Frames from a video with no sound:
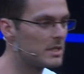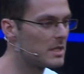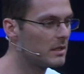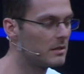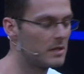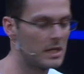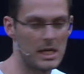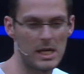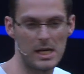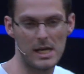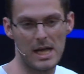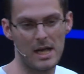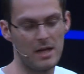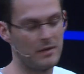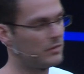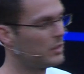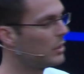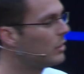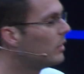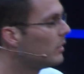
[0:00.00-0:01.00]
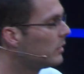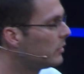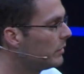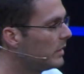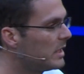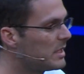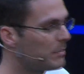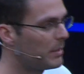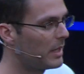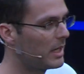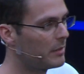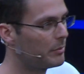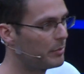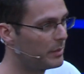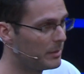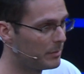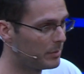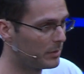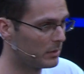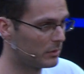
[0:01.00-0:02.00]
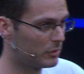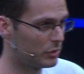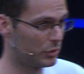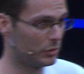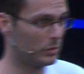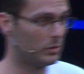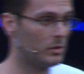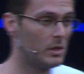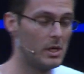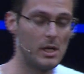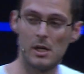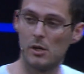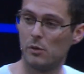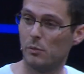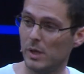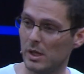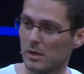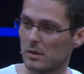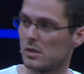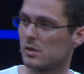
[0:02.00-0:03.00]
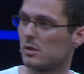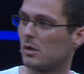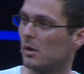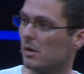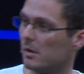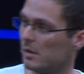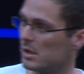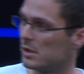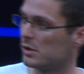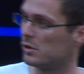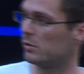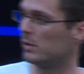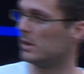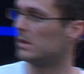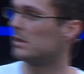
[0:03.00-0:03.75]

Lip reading: is André. I have the goal to inspire people through real stories, through